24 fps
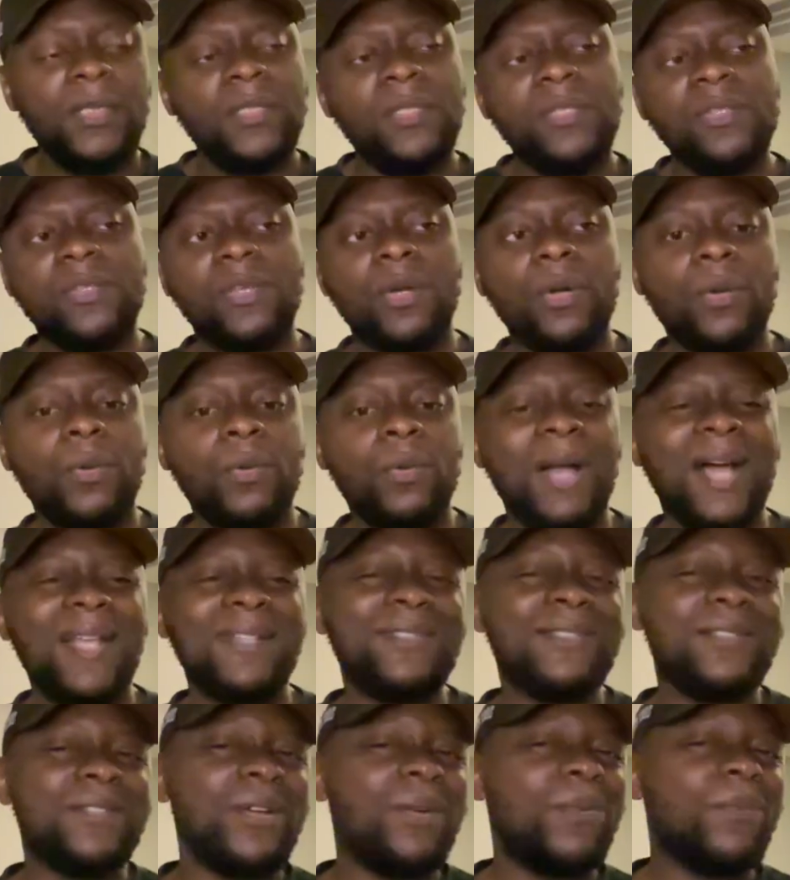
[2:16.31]
So I
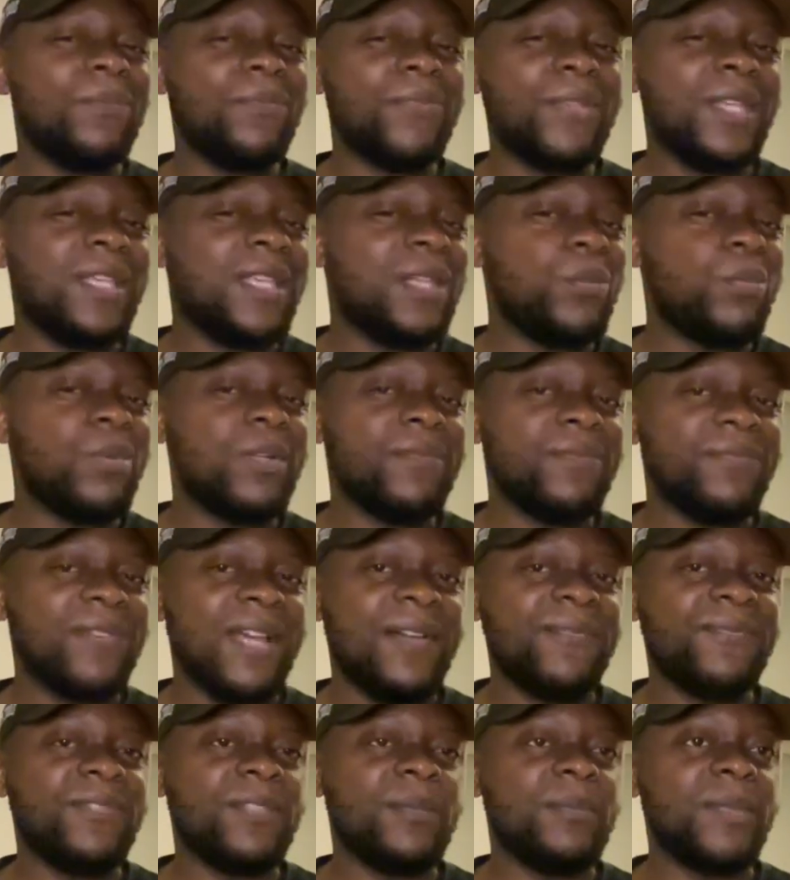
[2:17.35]
don't think he would have
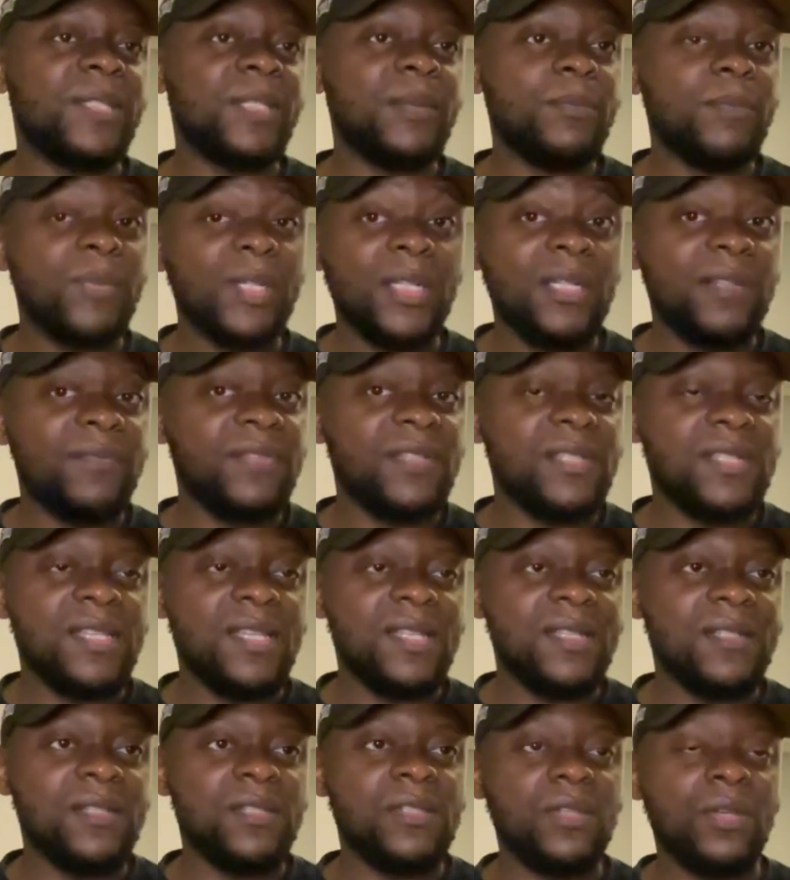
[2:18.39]
left them in the middle of a season